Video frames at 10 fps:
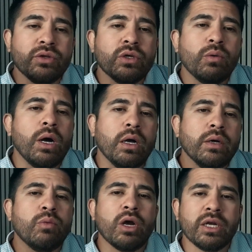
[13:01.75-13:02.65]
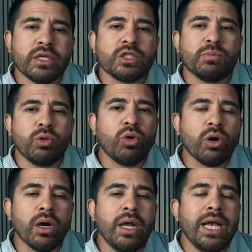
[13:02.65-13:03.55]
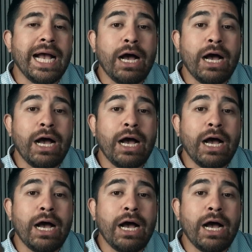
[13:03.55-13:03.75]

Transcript: Well, we're going to explore how